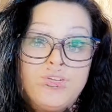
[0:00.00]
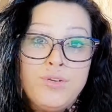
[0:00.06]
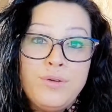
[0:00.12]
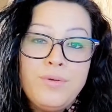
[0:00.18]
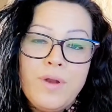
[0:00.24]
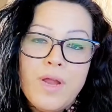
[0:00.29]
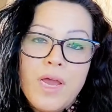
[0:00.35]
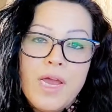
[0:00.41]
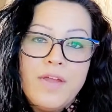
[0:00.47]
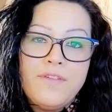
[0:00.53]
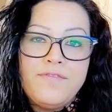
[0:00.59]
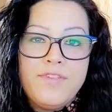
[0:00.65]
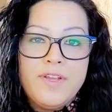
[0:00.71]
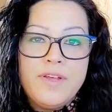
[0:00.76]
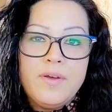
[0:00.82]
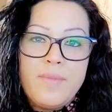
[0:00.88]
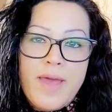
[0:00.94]
Do not
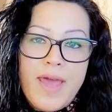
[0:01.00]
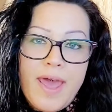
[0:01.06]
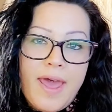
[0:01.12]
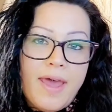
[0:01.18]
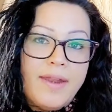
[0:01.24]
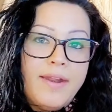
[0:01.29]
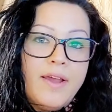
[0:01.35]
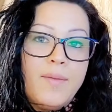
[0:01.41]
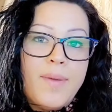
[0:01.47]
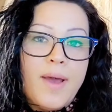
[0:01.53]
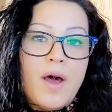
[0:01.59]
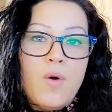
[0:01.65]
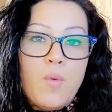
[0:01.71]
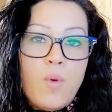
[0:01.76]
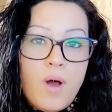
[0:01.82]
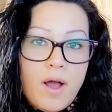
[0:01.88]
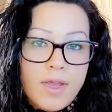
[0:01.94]
feel bad
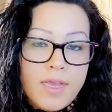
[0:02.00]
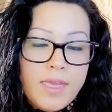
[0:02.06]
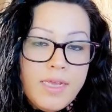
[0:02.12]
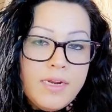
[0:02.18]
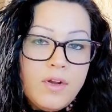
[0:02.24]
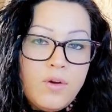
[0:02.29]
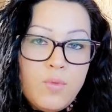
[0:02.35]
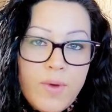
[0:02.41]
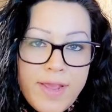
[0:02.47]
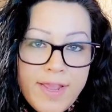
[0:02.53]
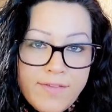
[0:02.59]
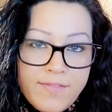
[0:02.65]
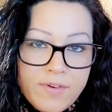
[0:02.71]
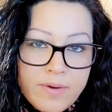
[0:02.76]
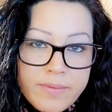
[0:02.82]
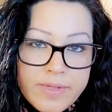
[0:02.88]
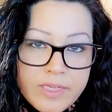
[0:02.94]
about walking away
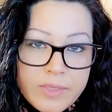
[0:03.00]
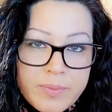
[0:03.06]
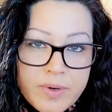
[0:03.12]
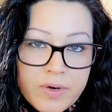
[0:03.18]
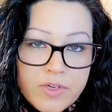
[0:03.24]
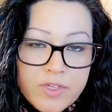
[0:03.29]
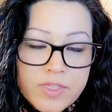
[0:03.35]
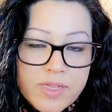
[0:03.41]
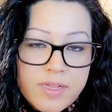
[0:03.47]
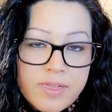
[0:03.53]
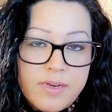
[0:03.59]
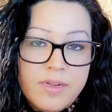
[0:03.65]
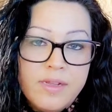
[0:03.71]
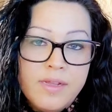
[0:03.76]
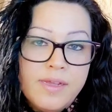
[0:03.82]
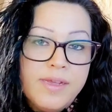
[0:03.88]
from this person.